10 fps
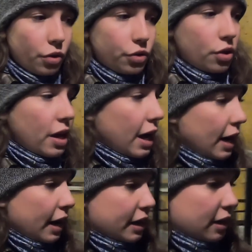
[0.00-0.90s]
so that
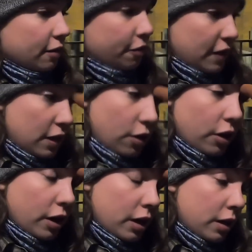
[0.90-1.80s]
I can feed
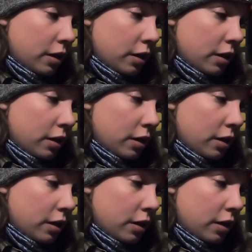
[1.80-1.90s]
her